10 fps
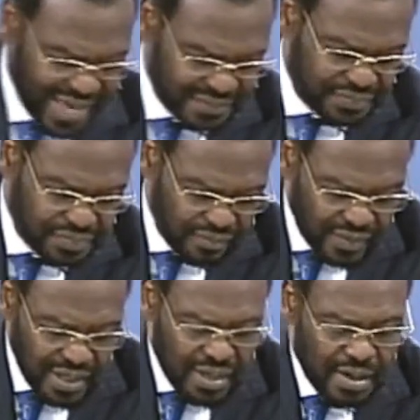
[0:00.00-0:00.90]
that
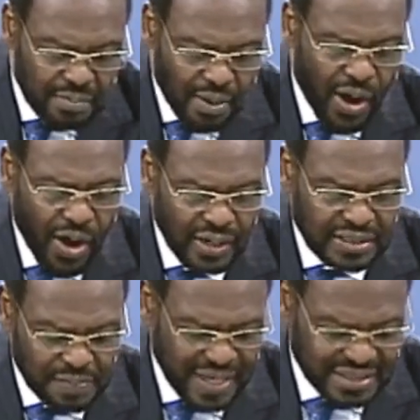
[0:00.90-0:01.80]
Paul
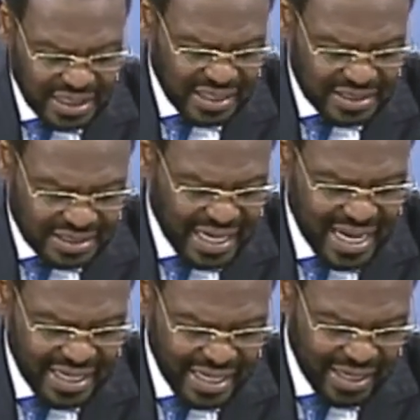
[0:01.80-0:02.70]
is basically
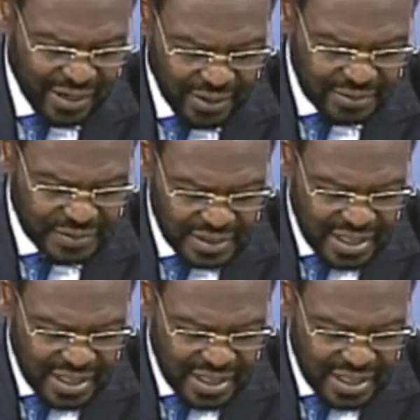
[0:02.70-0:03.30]
saying here